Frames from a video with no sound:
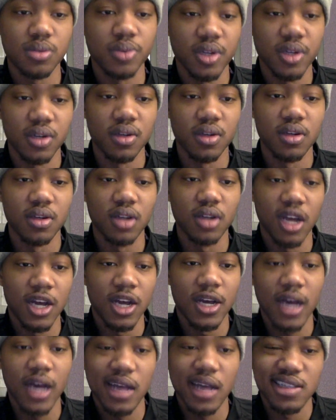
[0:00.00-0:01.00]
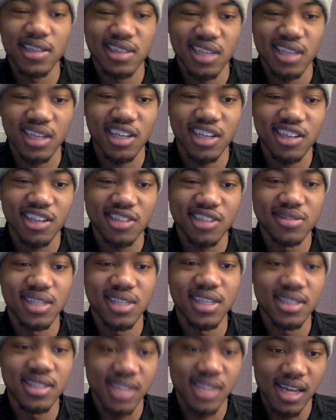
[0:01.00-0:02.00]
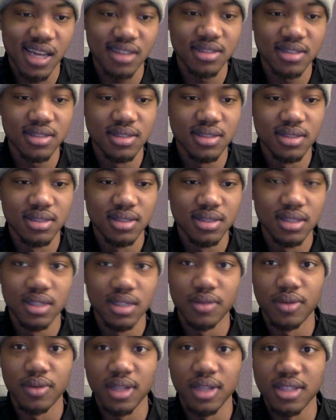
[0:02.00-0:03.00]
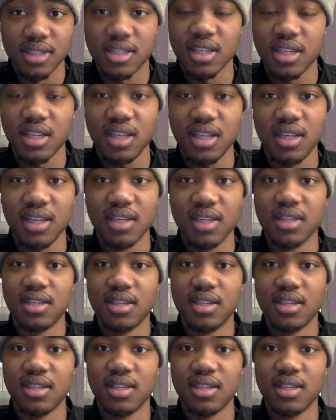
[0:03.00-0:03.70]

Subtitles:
But I think I want to hit 10, realistically.